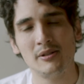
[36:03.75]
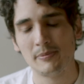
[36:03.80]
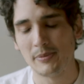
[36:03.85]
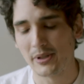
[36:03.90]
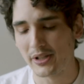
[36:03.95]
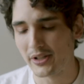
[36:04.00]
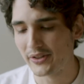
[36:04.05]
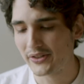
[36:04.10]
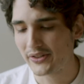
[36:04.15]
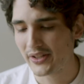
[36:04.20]

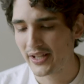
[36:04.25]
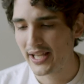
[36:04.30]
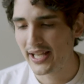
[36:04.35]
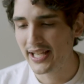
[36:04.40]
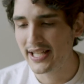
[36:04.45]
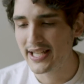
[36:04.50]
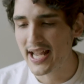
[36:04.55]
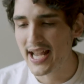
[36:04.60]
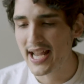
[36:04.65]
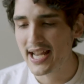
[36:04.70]
Because
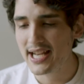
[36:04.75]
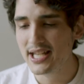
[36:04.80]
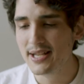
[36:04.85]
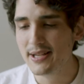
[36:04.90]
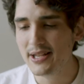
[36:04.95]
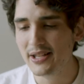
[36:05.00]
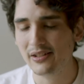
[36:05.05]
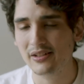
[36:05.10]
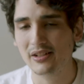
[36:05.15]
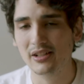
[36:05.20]
in
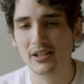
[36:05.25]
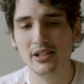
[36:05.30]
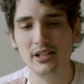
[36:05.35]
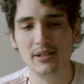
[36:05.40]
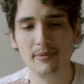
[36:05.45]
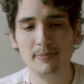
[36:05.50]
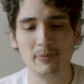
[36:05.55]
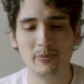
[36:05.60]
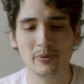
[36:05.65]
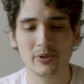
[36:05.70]

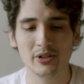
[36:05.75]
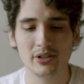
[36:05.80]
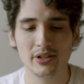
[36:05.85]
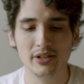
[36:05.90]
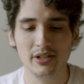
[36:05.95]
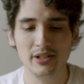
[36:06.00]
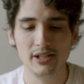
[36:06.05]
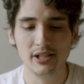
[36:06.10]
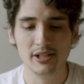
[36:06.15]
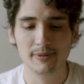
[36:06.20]

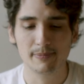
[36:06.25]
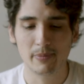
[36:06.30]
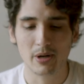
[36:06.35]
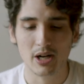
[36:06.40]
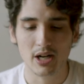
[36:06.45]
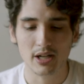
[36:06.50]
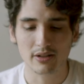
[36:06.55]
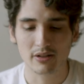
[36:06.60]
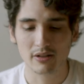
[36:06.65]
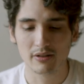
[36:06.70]
any
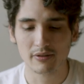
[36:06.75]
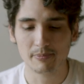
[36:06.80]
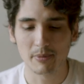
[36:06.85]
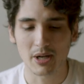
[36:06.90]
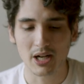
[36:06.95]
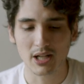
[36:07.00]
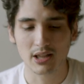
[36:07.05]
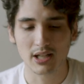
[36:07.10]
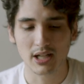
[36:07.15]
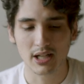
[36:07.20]
spot of
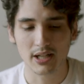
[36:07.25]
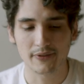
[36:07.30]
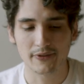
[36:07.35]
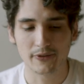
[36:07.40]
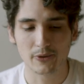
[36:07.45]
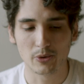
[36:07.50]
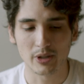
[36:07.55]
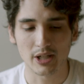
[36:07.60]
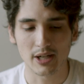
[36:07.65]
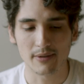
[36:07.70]
my life
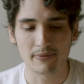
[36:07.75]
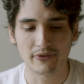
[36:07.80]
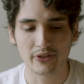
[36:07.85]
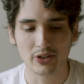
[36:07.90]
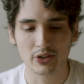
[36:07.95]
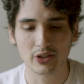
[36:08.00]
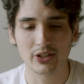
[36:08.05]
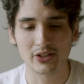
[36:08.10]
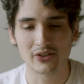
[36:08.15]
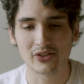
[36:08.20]
where I'm
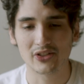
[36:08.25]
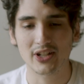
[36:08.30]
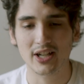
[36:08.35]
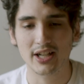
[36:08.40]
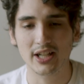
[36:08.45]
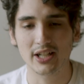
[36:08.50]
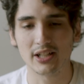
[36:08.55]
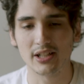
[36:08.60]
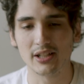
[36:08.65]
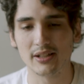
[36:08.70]
feeling
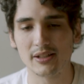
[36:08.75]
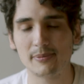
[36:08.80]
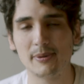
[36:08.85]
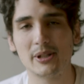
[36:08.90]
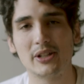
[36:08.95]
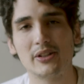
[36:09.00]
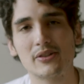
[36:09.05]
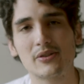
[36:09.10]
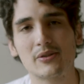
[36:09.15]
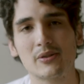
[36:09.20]
anxiety is
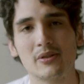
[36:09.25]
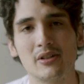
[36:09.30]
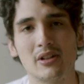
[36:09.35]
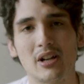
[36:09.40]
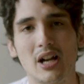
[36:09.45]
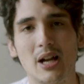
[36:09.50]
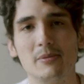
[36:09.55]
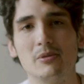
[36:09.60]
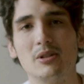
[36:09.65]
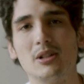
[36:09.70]
because
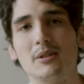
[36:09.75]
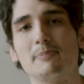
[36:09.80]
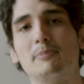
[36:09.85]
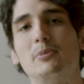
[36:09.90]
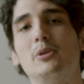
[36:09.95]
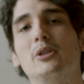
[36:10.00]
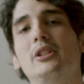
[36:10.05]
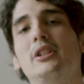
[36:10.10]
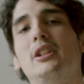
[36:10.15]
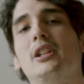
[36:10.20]
I'm not
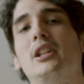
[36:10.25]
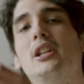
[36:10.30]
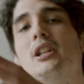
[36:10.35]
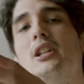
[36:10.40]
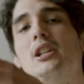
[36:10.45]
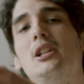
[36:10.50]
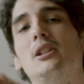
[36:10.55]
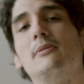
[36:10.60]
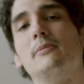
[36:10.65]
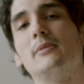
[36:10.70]
putting
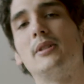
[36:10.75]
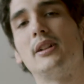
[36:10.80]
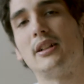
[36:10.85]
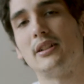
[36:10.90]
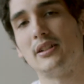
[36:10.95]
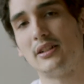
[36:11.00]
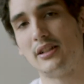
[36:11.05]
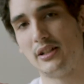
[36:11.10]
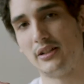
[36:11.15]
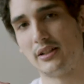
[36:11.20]
him
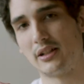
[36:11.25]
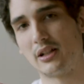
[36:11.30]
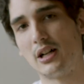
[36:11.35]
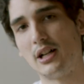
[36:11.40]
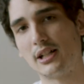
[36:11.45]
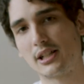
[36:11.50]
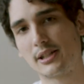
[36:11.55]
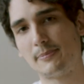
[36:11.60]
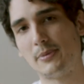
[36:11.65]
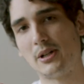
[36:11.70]
in the
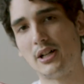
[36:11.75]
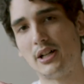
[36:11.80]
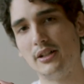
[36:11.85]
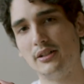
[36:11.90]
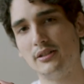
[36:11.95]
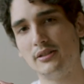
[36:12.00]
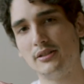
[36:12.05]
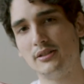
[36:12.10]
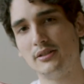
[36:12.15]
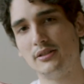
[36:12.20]
God spot.
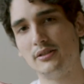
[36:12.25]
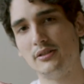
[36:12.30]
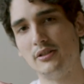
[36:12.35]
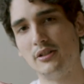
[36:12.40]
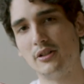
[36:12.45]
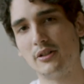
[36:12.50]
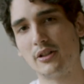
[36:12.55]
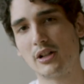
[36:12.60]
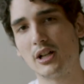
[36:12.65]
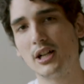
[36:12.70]
You
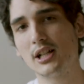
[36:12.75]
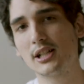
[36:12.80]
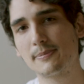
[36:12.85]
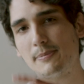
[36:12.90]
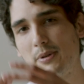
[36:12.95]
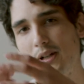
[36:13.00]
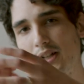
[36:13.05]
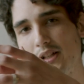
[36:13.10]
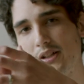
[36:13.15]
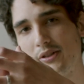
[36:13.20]
know, the God
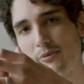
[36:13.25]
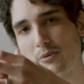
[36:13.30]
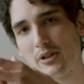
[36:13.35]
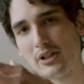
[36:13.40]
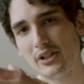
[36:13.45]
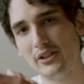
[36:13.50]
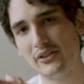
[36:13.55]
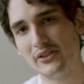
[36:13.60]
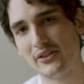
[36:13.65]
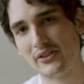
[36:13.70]
spot is where
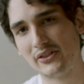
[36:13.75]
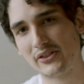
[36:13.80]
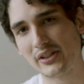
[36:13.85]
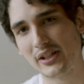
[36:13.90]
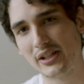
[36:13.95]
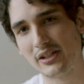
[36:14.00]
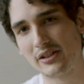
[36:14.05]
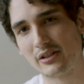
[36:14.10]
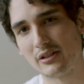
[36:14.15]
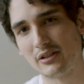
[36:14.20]
he's the
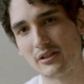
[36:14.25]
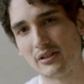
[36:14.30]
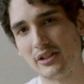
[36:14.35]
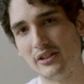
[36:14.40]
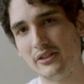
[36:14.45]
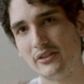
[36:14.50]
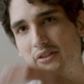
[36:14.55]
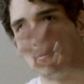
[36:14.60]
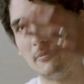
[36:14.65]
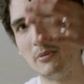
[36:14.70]
center.
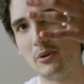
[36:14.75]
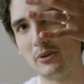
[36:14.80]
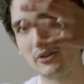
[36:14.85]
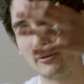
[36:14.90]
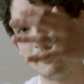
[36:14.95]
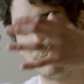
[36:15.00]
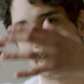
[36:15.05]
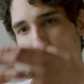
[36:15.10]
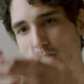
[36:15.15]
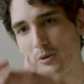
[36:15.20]
He's the most
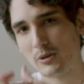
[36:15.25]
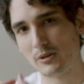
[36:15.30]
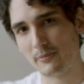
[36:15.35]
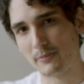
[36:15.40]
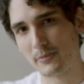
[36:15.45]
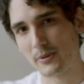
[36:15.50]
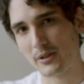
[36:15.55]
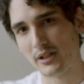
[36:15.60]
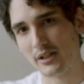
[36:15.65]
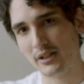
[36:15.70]

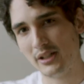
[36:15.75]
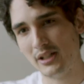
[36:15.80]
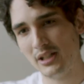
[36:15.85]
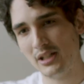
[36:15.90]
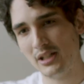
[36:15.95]
important part.